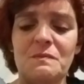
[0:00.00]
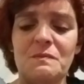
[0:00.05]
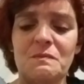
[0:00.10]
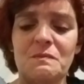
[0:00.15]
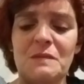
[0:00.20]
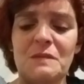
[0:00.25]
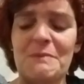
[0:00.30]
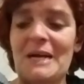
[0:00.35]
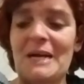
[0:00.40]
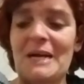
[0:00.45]

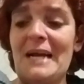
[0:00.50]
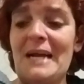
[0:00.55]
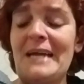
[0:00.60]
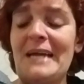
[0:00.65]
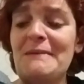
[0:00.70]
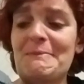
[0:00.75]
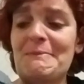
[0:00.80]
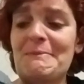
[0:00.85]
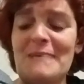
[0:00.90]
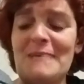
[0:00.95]
But I
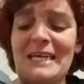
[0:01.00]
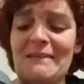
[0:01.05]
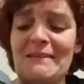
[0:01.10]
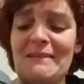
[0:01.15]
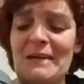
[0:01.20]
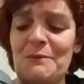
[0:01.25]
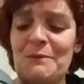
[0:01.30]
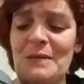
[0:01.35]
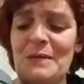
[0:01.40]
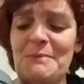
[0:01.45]
hate being
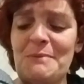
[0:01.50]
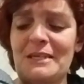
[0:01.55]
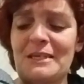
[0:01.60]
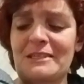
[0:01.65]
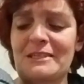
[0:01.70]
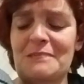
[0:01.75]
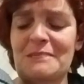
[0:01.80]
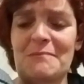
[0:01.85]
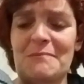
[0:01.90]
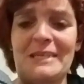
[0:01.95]
that way
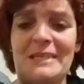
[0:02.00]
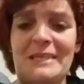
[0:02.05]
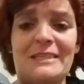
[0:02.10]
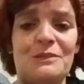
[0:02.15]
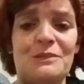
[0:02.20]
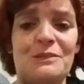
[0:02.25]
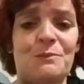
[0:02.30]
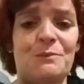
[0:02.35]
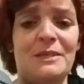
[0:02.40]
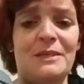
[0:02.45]
because it makes
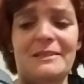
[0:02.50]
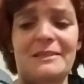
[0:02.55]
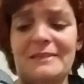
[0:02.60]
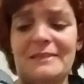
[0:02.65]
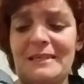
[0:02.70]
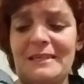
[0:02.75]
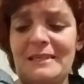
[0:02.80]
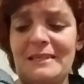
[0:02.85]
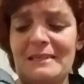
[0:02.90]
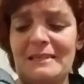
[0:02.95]
the ones
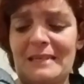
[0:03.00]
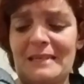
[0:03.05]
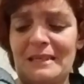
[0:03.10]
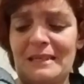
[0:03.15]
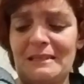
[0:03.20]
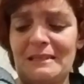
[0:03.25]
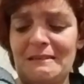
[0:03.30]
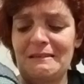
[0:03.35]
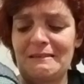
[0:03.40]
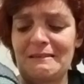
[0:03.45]

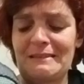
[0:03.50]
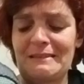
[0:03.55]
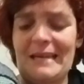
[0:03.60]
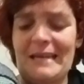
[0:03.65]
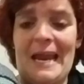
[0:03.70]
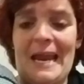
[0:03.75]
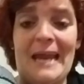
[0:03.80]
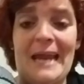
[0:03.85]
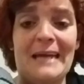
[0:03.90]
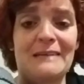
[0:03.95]
that
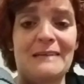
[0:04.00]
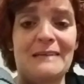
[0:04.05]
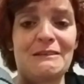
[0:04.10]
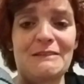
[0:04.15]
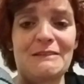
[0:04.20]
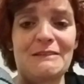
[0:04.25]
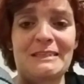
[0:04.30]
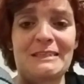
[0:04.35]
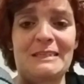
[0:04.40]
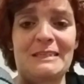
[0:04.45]
can't
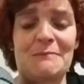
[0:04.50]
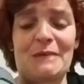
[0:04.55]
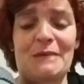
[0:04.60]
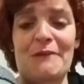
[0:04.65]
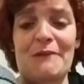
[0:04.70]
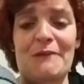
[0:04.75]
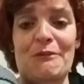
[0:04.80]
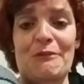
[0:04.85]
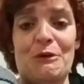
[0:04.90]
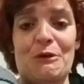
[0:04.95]
seem
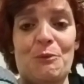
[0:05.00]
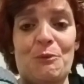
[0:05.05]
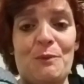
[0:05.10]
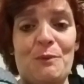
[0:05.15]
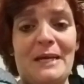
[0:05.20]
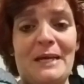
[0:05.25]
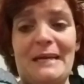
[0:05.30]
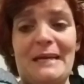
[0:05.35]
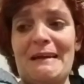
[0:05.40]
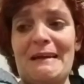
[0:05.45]
like they're
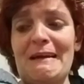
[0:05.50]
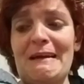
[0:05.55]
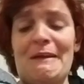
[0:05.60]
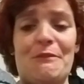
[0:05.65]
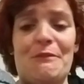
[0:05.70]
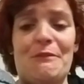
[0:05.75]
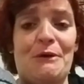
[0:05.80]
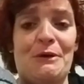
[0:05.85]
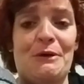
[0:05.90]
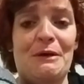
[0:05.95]
weak,
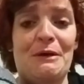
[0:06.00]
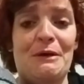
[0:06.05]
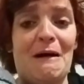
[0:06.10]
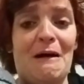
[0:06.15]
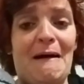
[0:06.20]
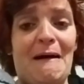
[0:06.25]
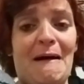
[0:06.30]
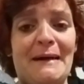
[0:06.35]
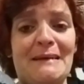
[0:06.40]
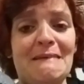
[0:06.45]
and they're
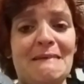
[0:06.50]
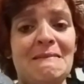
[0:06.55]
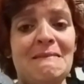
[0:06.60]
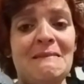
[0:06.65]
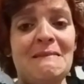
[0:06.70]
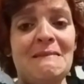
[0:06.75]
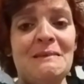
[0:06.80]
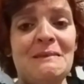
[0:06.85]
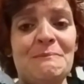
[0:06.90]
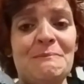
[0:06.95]
not.
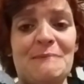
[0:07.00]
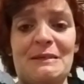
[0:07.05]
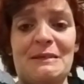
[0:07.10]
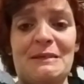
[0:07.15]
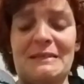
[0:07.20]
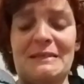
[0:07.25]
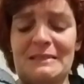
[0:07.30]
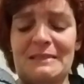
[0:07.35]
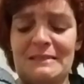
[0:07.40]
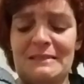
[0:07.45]

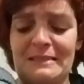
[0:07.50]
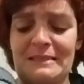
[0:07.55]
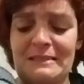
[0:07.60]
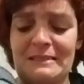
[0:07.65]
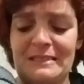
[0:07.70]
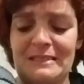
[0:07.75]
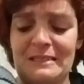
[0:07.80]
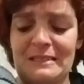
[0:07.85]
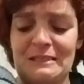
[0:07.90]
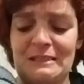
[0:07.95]
Because this
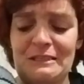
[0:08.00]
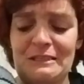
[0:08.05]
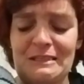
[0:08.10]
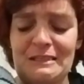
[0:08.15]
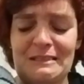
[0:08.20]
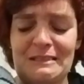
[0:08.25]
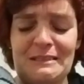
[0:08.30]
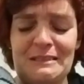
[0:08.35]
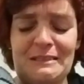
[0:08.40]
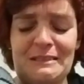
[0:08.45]
is
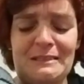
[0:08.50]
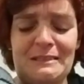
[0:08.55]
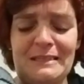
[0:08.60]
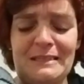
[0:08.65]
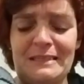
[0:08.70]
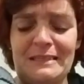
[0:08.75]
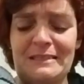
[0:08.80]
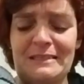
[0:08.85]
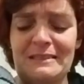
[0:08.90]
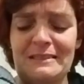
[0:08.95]

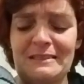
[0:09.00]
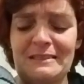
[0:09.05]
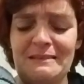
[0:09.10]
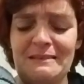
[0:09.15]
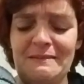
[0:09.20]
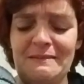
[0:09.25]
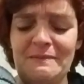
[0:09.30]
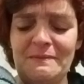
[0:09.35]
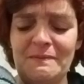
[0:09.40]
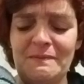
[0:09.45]
it's
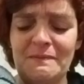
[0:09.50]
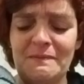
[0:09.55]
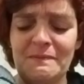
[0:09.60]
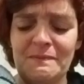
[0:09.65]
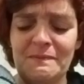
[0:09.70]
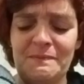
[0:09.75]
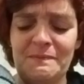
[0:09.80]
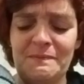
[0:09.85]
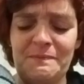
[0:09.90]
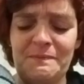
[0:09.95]

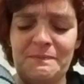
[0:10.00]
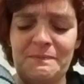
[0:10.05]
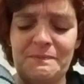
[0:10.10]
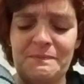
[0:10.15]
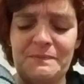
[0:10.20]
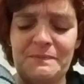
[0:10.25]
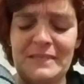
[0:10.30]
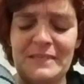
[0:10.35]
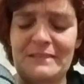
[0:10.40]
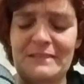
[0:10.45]

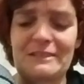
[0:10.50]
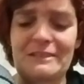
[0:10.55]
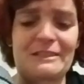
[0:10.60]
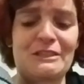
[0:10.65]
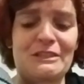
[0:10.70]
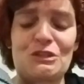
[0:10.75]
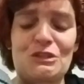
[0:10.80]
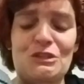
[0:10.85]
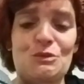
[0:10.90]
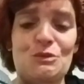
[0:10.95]
a
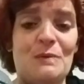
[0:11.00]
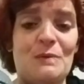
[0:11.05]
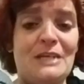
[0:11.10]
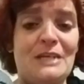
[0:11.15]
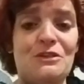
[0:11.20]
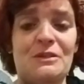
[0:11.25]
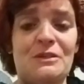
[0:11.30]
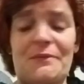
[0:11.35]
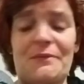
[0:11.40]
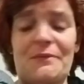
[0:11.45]

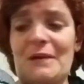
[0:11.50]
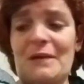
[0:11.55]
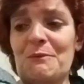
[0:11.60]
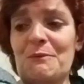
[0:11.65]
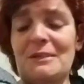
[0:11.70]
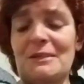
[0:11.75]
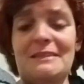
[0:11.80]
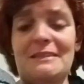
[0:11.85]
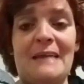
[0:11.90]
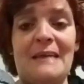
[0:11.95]
situation that
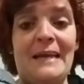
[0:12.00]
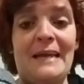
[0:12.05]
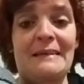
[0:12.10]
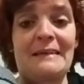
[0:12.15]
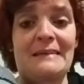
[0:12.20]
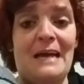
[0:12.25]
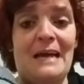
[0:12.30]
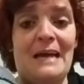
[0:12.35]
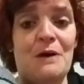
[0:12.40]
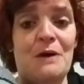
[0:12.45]
would
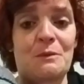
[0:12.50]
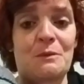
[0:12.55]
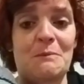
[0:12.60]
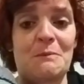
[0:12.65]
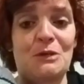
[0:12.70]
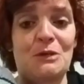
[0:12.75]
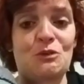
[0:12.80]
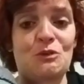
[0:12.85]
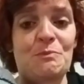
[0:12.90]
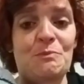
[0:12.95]
take down
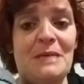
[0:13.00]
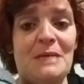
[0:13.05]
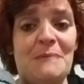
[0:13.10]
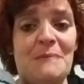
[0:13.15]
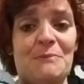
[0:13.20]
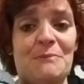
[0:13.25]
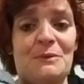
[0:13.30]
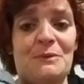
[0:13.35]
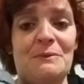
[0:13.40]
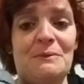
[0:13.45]
most
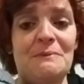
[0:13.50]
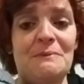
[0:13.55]
people.